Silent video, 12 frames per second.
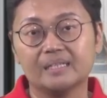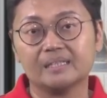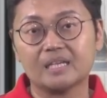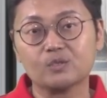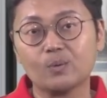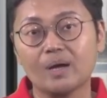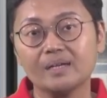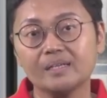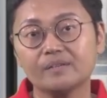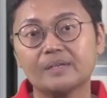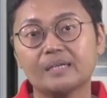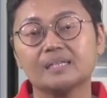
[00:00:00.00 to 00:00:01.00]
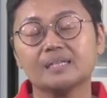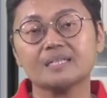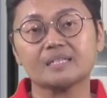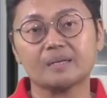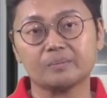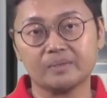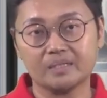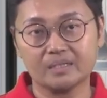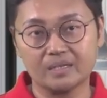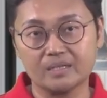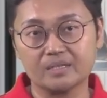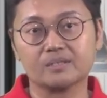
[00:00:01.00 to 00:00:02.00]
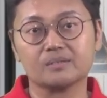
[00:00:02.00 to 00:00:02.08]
That's why if they learn something is